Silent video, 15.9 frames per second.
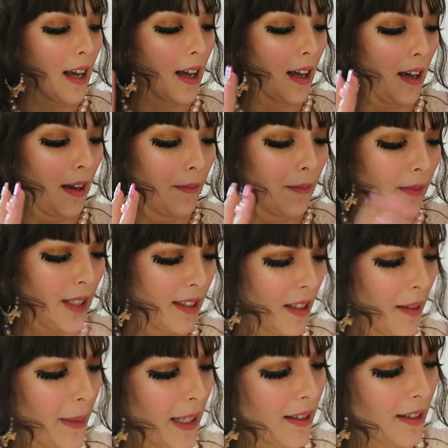Um, is
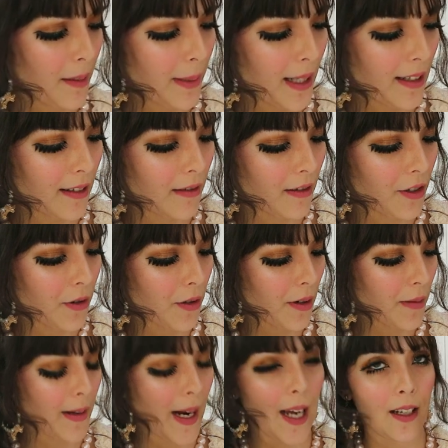it a basket bag or a
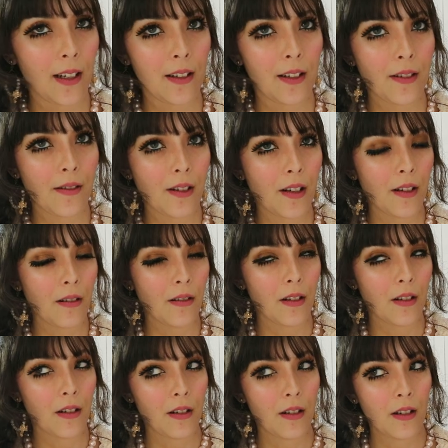straw bag? I don't know
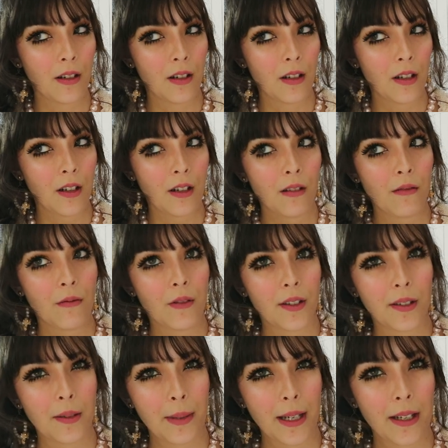
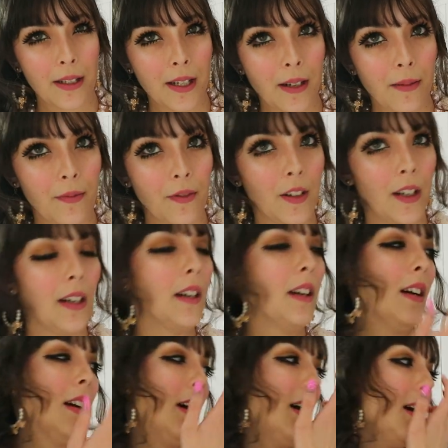what's the better term for it.
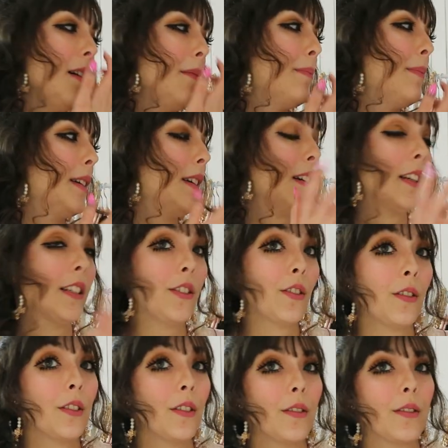Um, but I
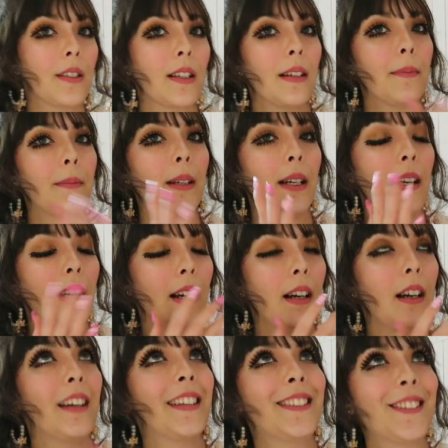do use them,
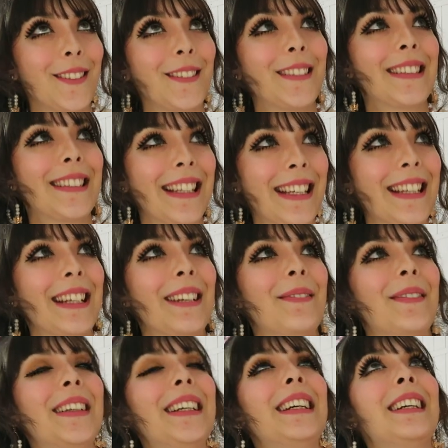I do see
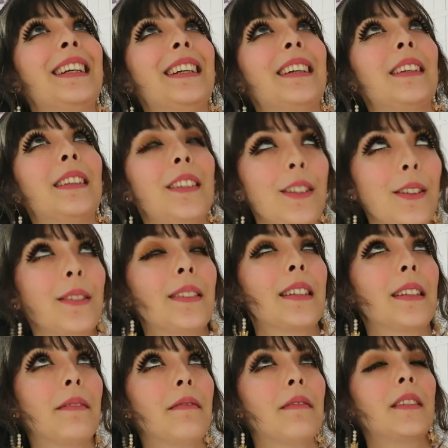them use
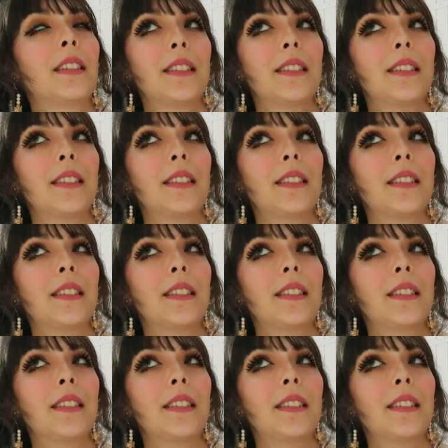them.